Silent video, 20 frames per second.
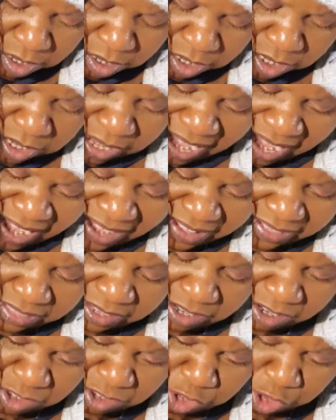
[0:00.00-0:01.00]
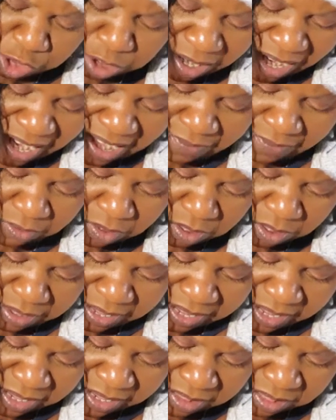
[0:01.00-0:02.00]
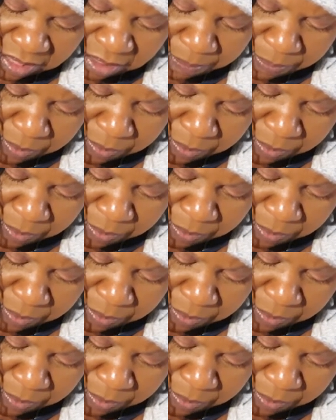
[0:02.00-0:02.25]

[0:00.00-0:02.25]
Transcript: yeah, there's travel in the